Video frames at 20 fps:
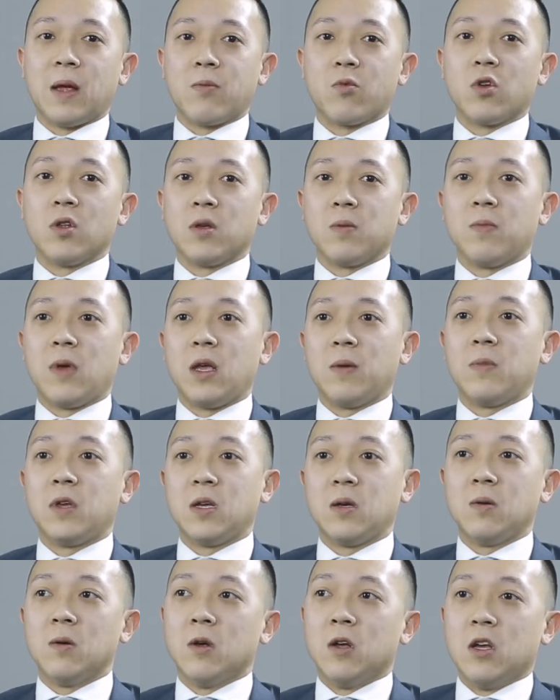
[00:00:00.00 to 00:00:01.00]
that really made
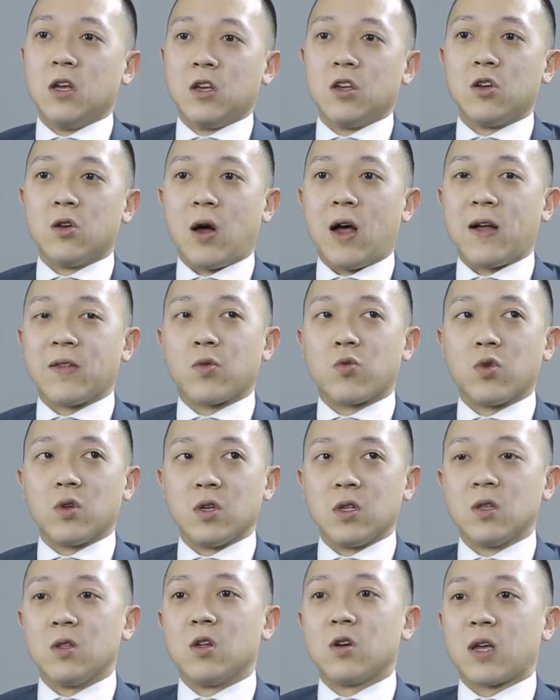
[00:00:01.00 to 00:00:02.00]
me, have to
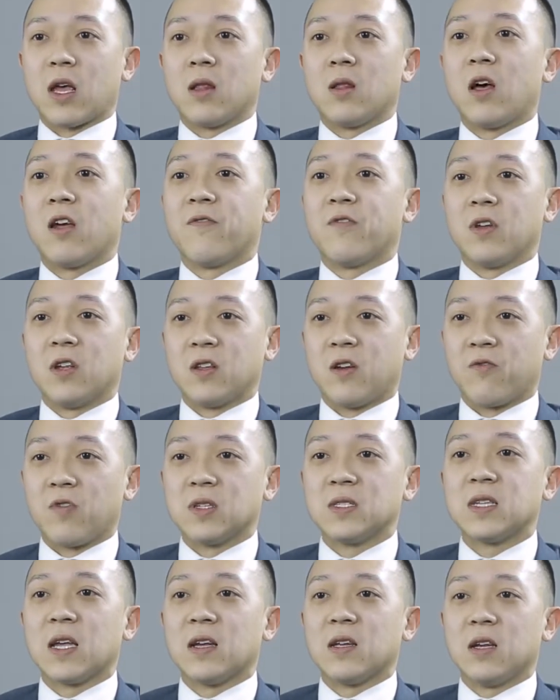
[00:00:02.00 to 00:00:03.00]
really look at life in a
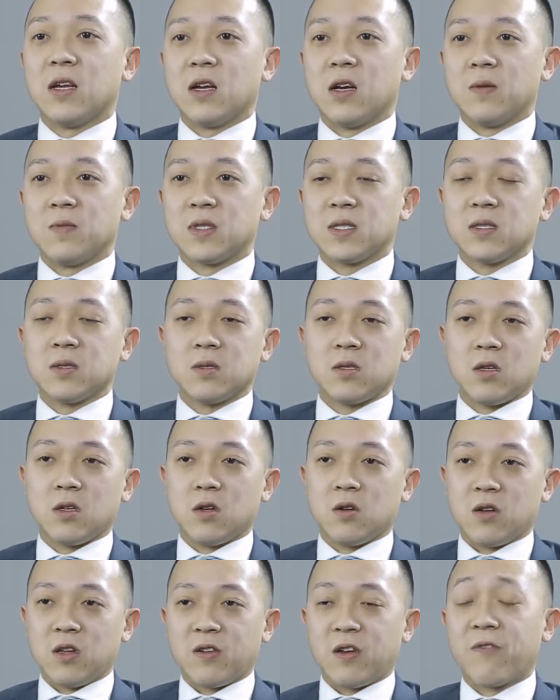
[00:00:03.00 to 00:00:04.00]
different in
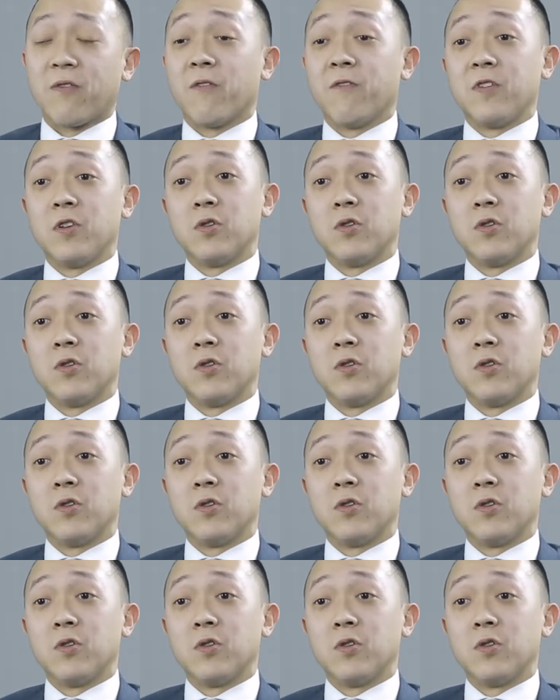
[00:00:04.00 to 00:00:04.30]
a different